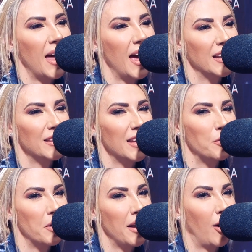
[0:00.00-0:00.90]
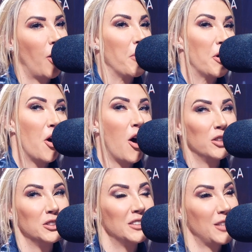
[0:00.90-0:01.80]
And then we're like, oh my
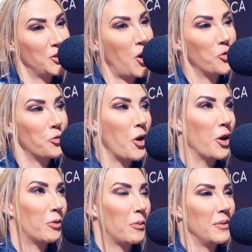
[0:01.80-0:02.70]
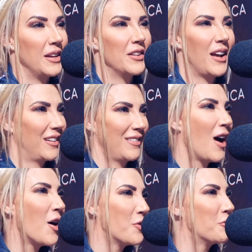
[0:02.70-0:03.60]
gosh, it's such hard work probably. And you're like,
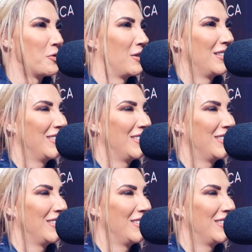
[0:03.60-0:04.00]
no.